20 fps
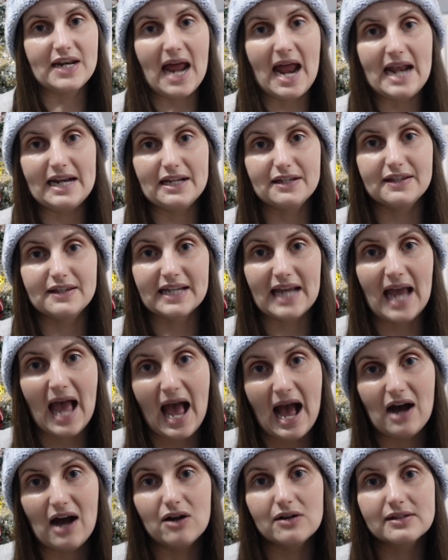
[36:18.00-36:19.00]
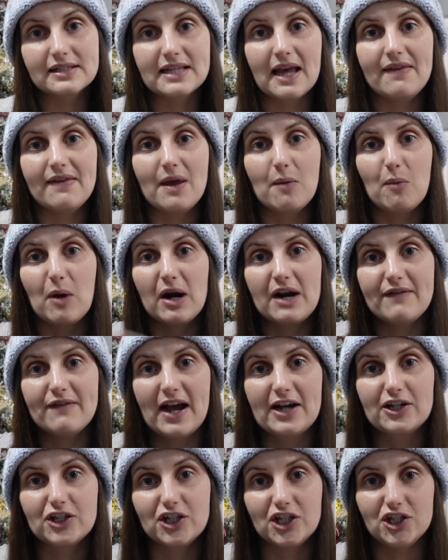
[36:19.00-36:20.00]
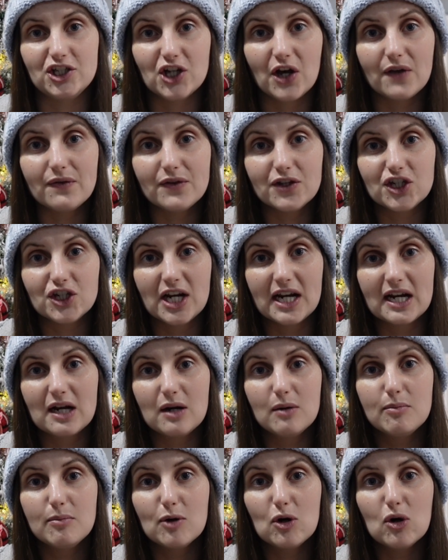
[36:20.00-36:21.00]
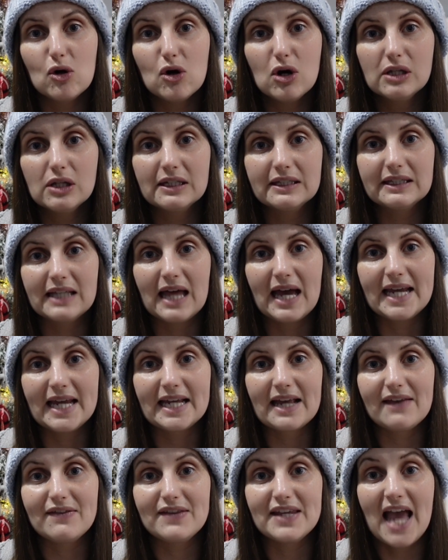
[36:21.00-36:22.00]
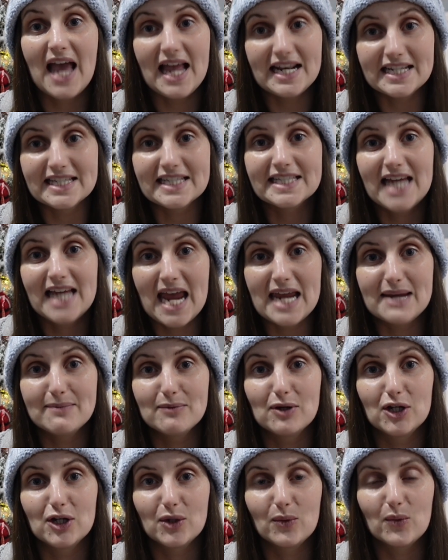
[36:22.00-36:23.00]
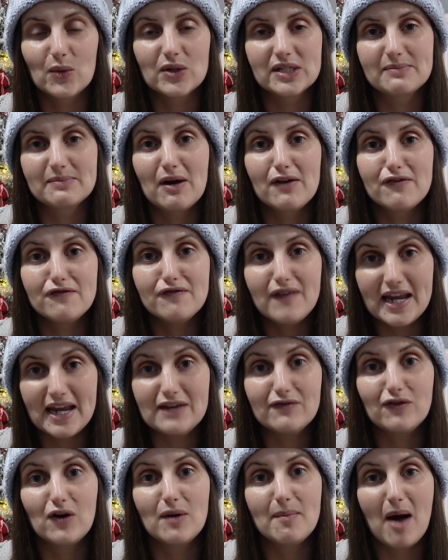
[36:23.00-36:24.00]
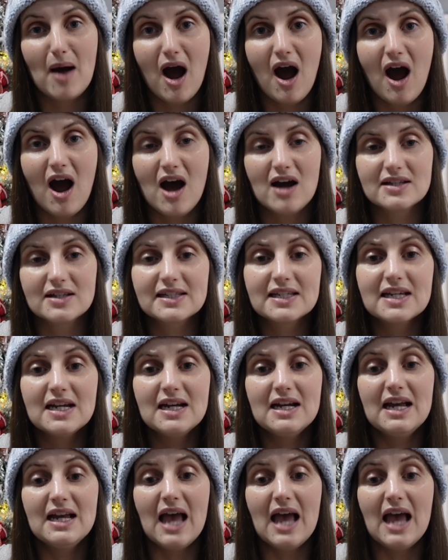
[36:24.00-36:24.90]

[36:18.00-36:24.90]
anything else. And then when I've actually done the Jingle Ball, like the entertainment was my favourite part.